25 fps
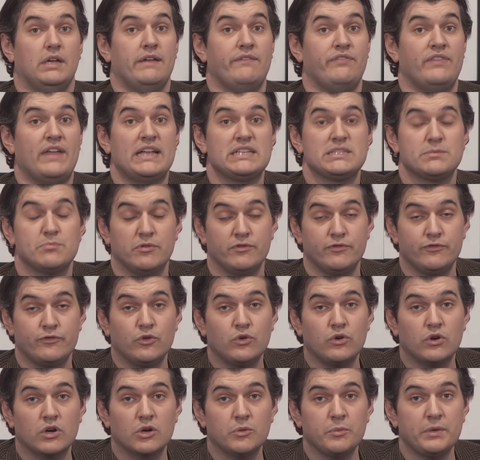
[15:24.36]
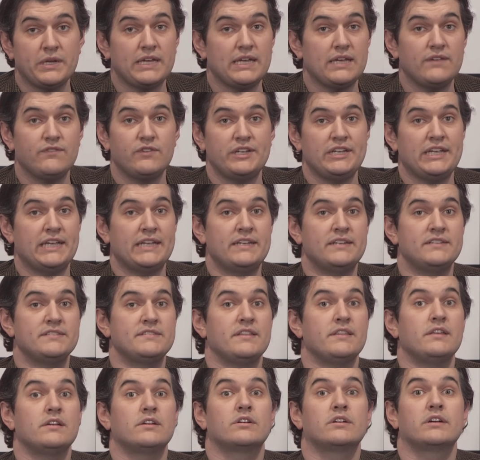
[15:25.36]
And that's before we even get
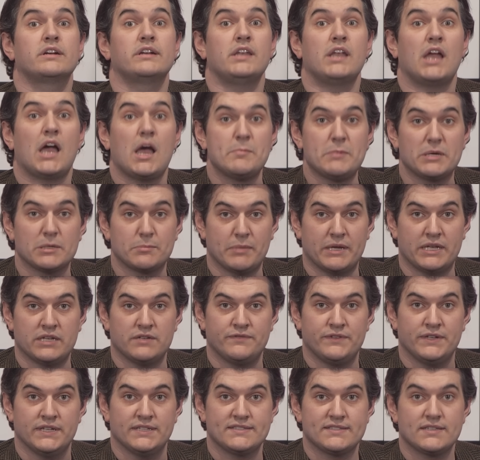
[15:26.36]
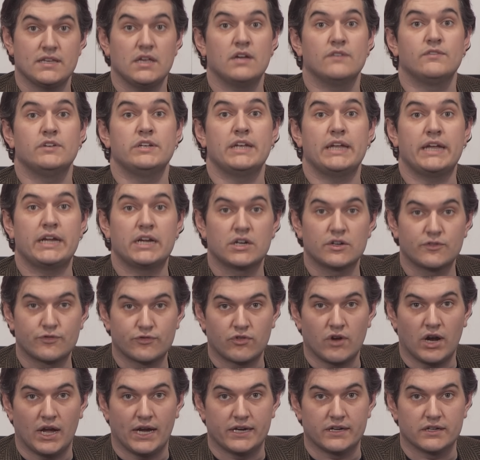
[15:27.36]
into the ergonomic benefits of an air
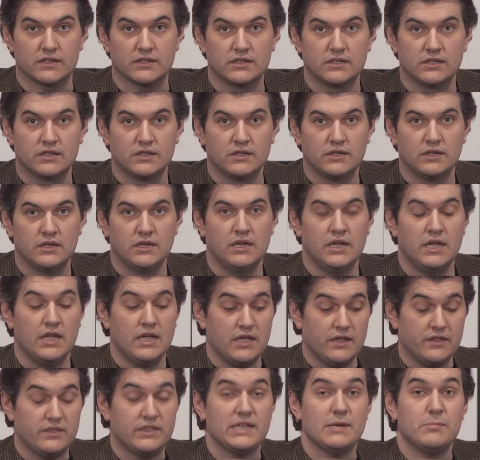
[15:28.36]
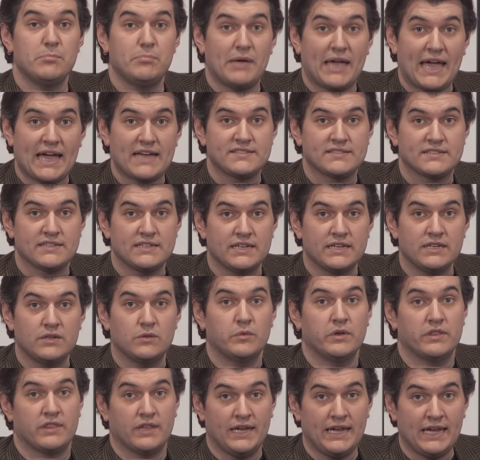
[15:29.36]
fryer. The
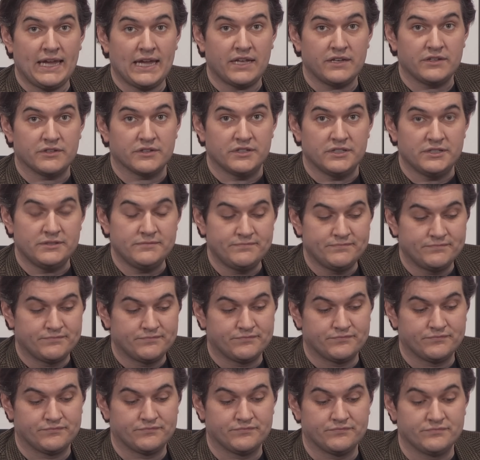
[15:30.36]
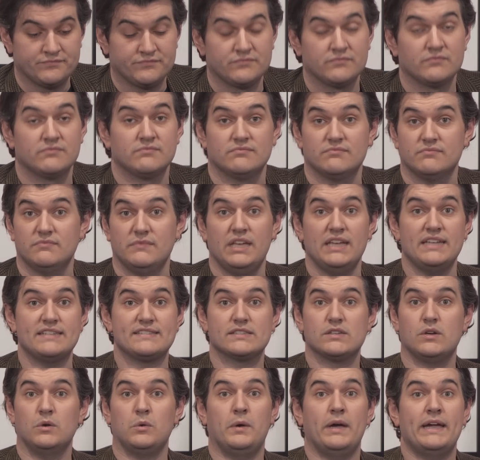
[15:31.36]
basket with a handle
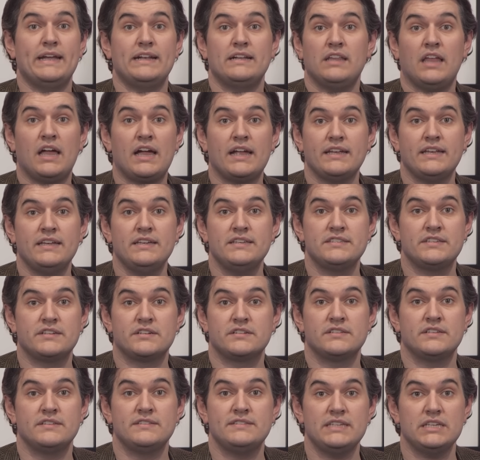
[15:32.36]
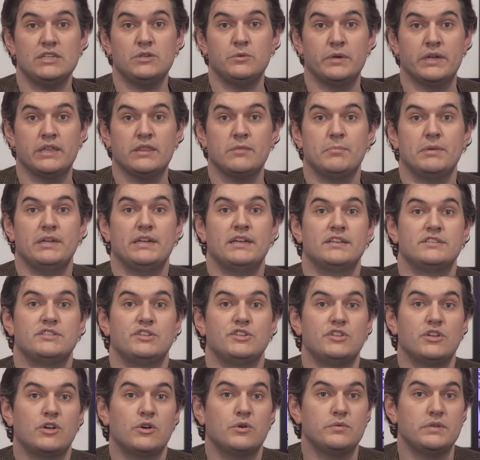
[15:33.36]
it's quite a lot easier to deal with
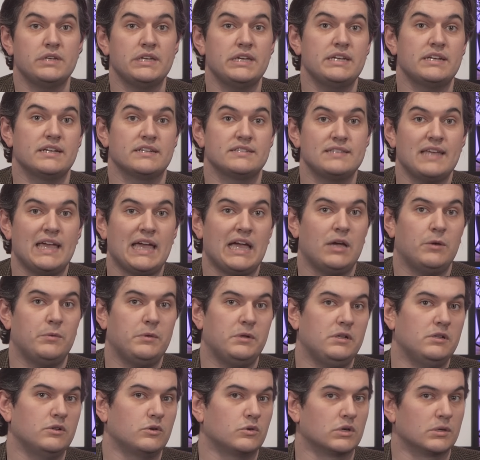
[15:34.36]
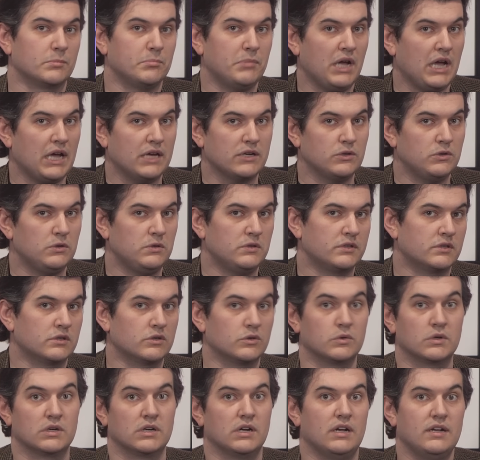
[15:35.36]
because you don't need a towel or pot
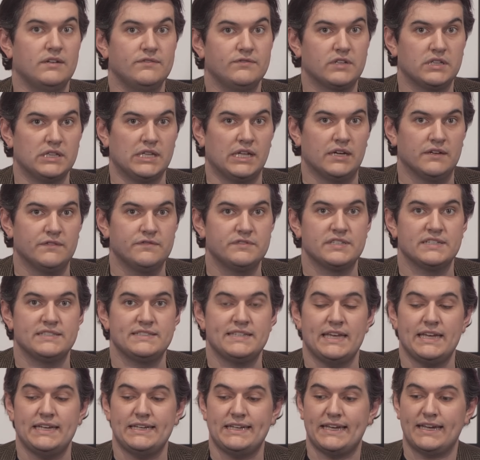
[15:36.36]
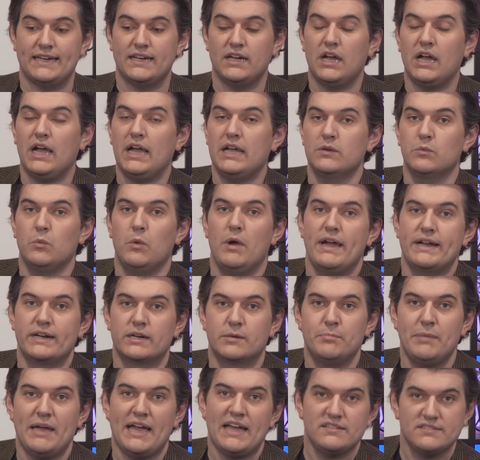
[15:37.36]
holder or of glove to take a hot
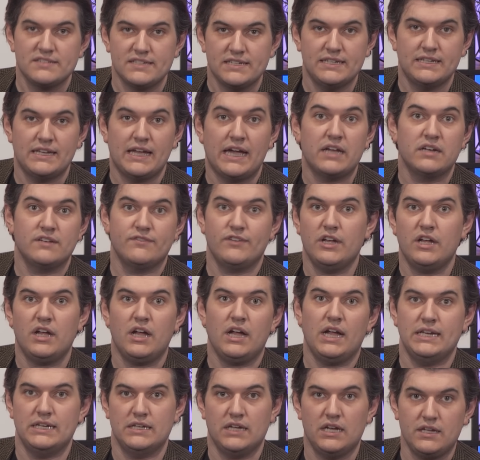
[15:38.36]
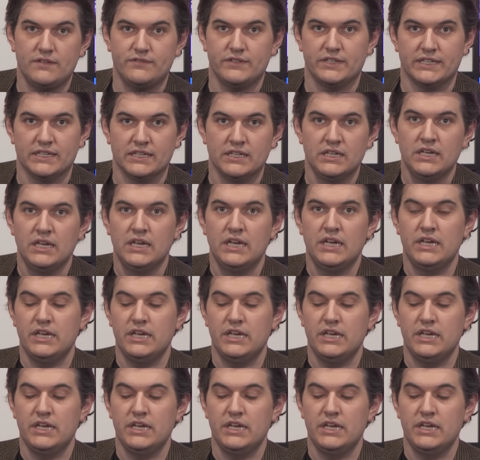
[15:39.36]
wire basket out of a hot oven.